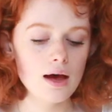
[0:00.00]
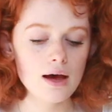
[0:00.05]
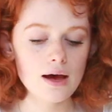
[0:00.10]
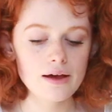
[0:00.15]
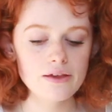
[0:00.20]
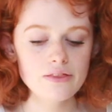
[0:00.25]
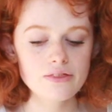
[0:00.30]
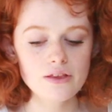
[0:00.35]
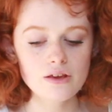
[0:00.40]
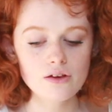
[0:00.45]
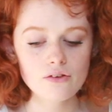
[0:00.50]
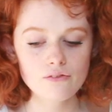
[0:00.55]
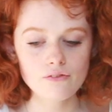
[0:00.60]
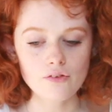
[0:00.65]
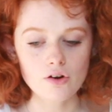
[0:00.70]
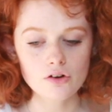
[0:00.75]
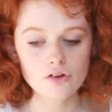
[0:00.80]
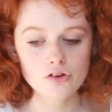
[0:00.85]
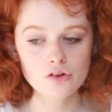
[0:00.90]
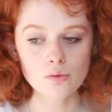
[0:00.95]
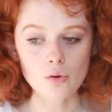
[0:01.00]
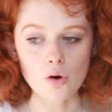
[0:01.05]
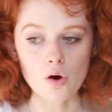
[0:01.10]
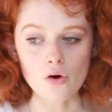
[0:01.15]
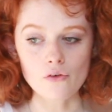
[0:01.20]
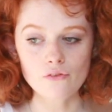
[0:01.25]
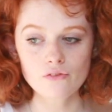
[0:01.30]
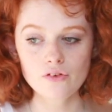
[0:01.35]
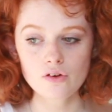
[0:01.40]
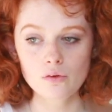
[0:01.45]
I think far too
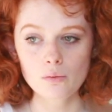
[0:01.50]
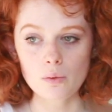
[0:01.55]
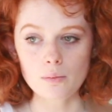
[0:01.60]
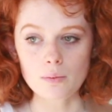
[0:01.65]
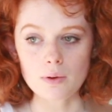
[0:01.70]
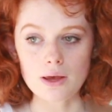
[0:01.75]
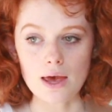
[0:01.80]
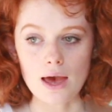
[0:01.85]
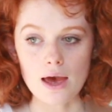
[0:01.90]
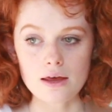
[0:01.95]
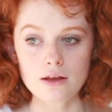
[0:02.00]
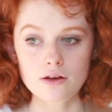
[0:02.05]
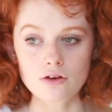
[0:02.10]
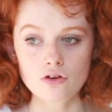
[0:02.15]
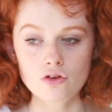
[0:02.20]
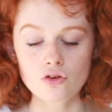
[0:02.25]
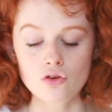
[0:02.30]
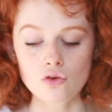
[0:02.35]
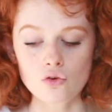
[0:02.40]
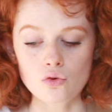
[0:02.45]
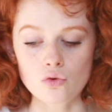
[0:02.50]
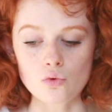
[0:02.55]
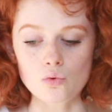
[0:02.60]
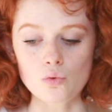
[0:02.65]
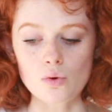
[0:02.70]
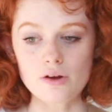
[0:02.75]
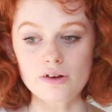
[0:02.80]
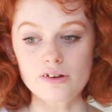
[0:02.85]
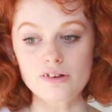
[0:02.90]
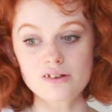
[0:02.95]
often when we get into
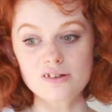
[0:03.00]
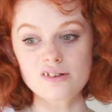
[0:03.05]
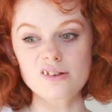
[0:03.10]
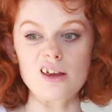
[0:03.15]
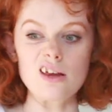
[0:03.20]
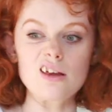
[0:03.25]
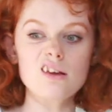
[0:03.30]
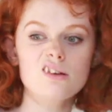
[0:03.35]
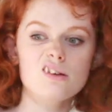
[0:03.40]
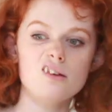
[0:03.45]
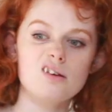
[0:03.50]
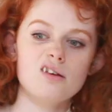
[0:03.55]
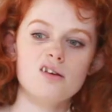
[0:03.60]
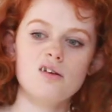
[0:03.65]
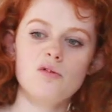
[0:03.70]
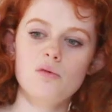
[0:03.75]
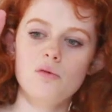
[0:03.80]
a state